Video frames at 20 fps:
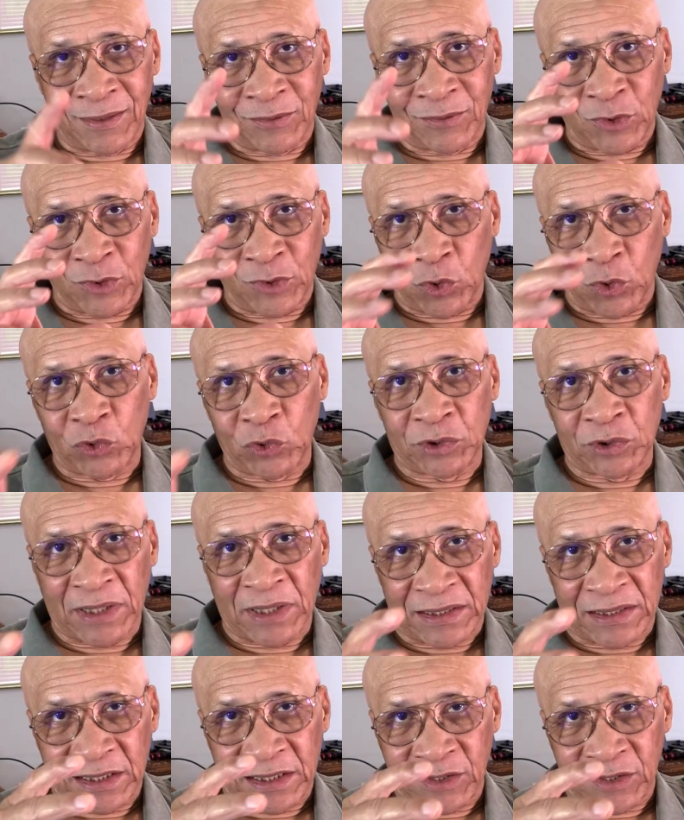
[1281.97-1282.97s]
The notion
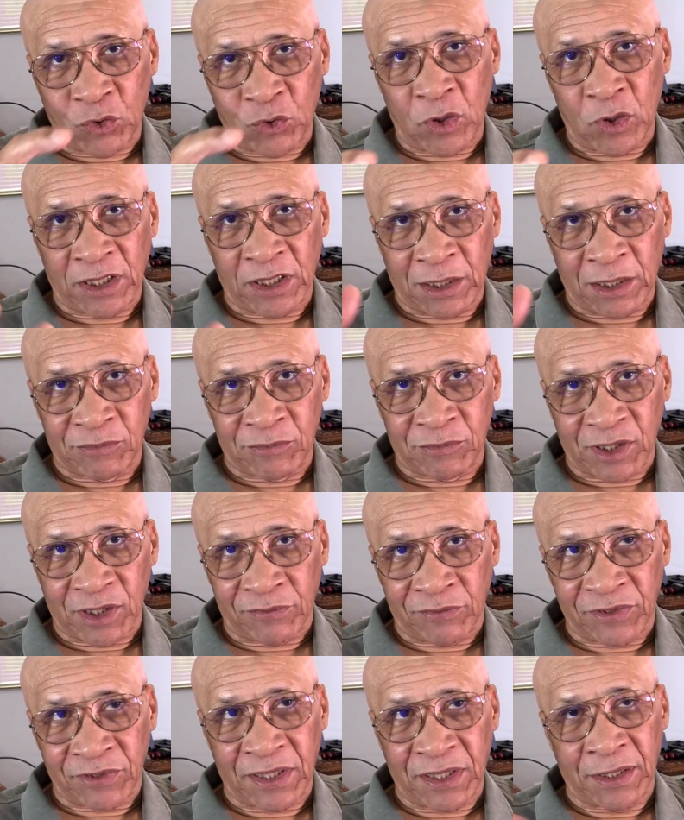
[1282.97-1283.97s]
that he's calling
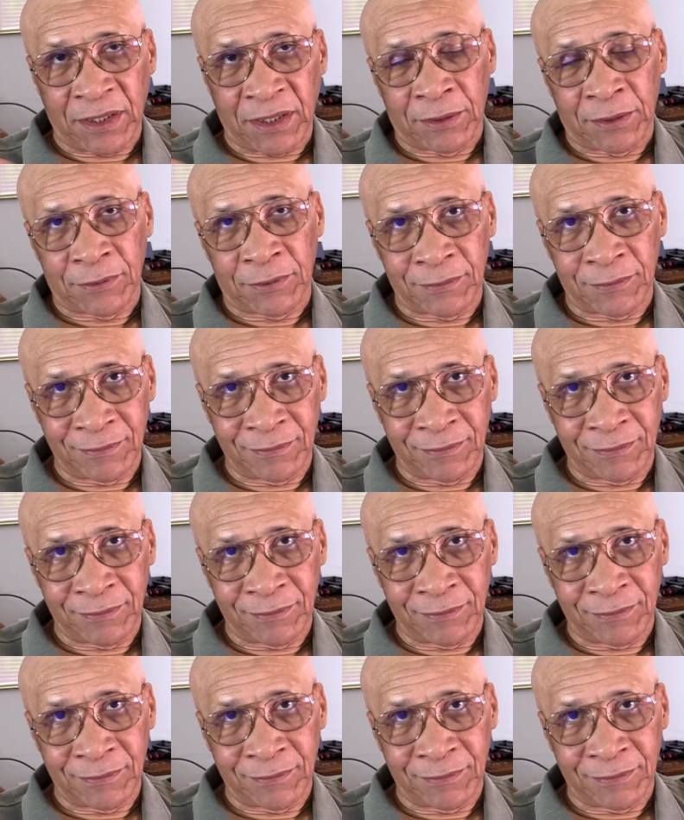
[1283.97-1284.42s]
himself king,